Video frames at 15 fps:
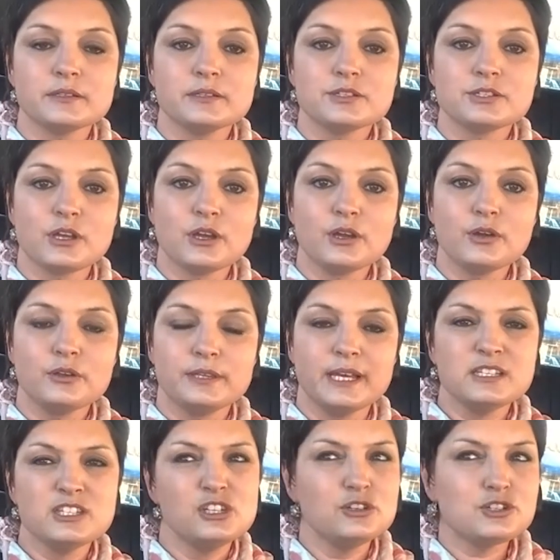So
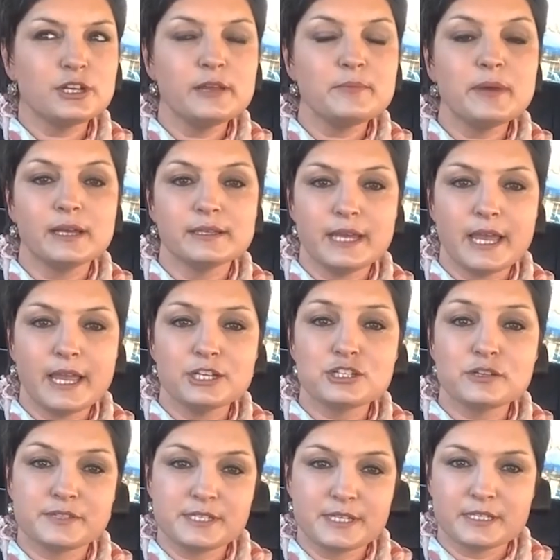that's usually by the age
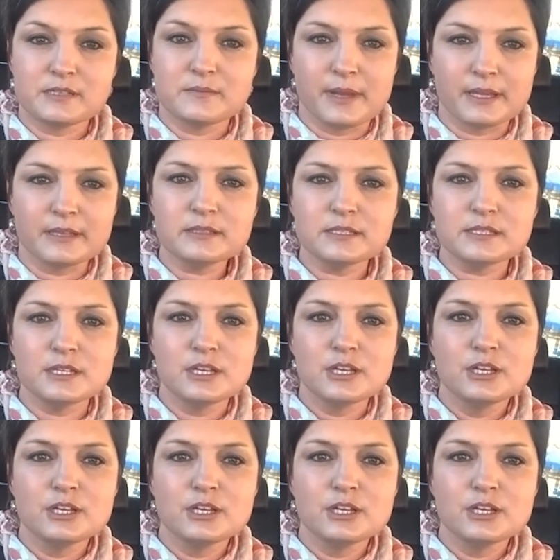of 6 months.